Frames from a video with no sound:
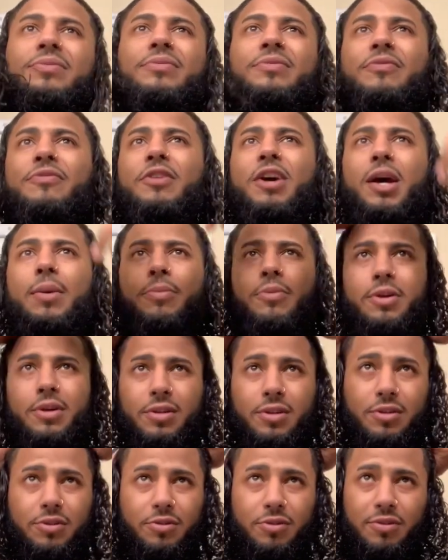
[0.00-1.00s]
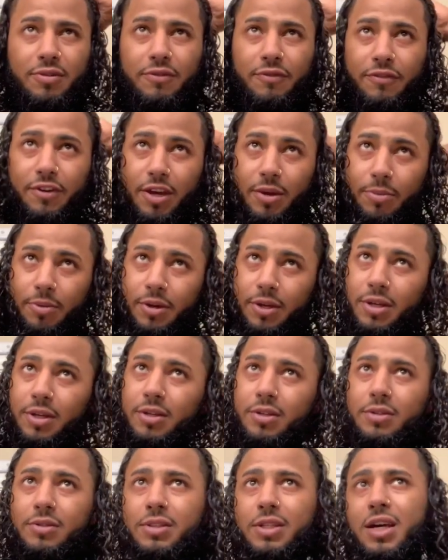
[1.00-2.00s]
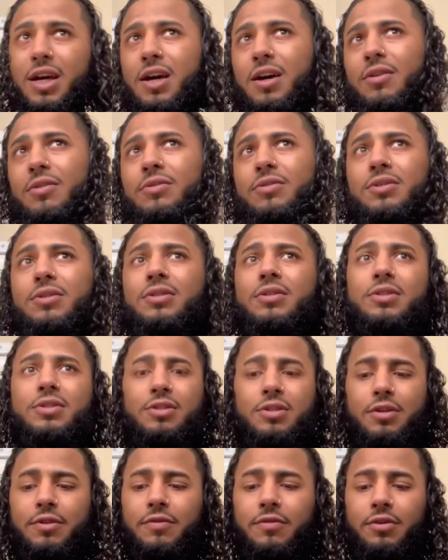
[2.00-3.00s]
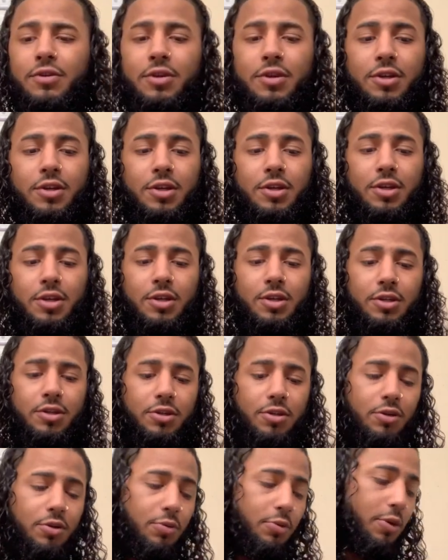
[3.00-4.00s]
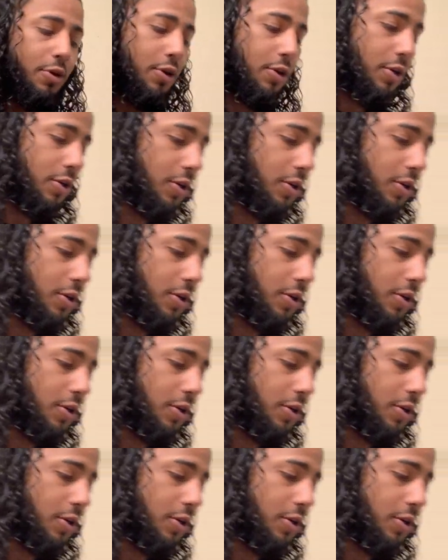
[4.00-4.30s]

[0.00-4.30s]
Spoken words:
the fabric and the towels and the stuff don't work